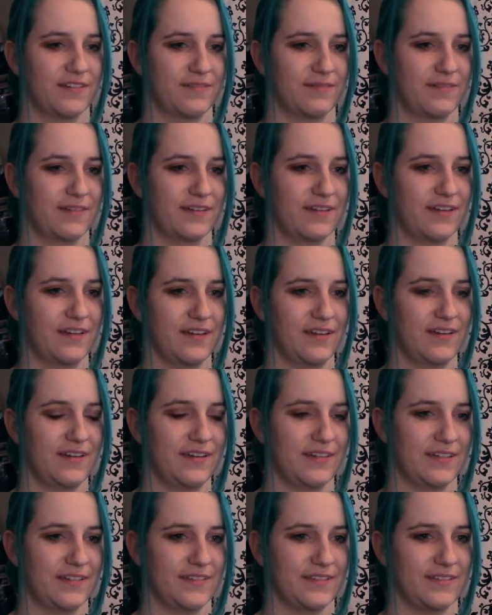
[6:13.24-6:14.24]

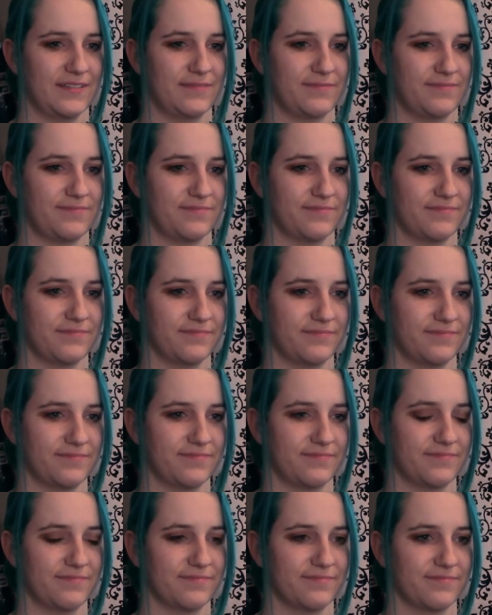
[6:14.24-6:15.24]

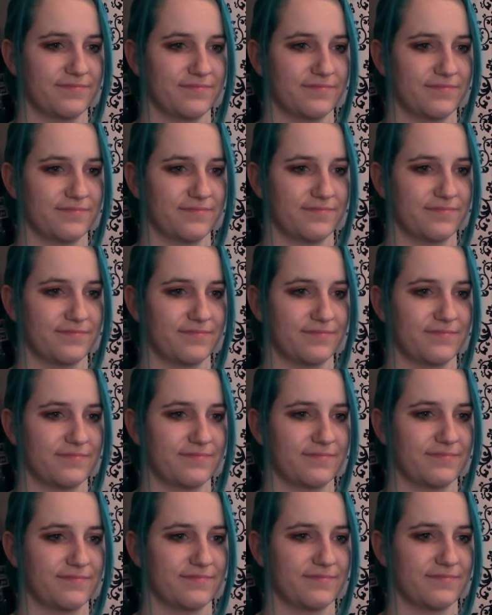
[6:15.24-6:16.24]

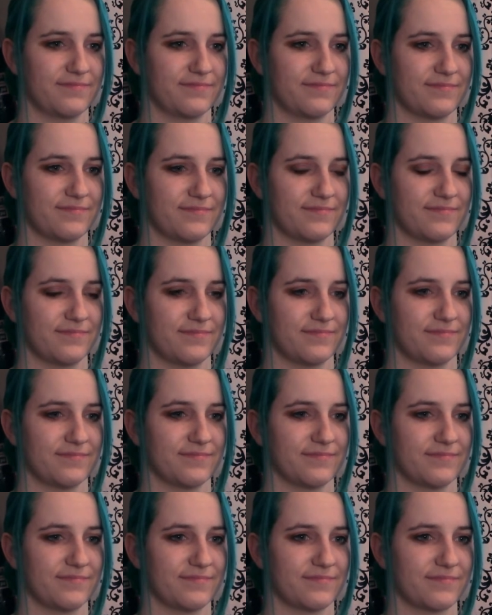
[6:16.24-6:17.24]

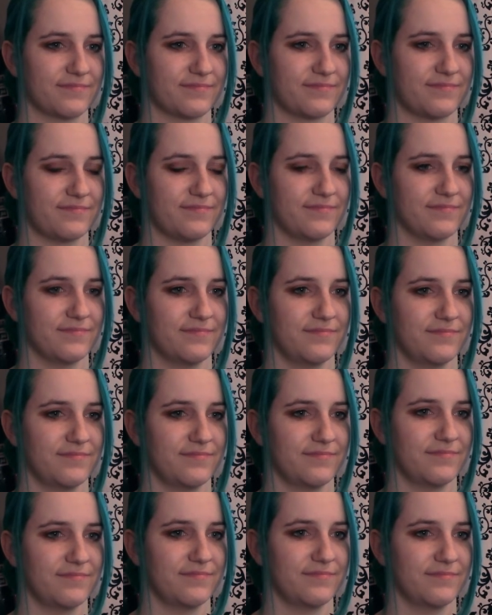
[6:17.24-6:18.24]

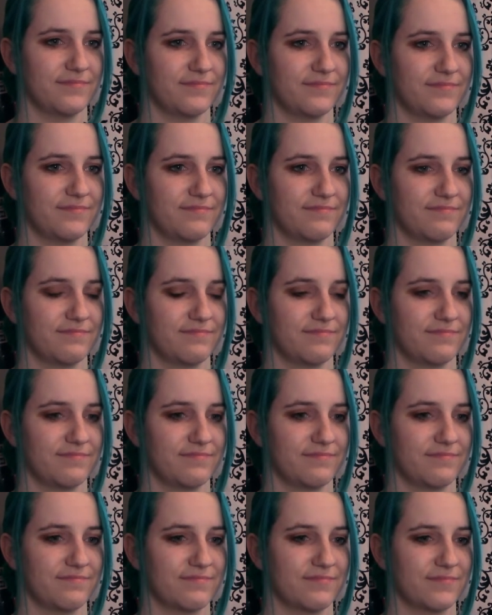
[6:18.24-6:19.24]

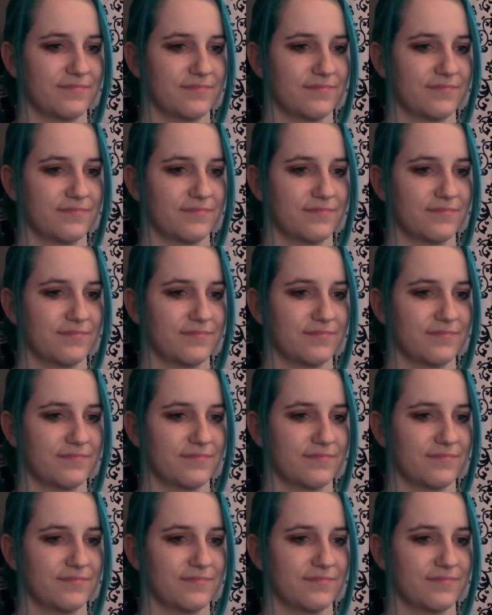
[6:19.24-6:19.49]
(silence)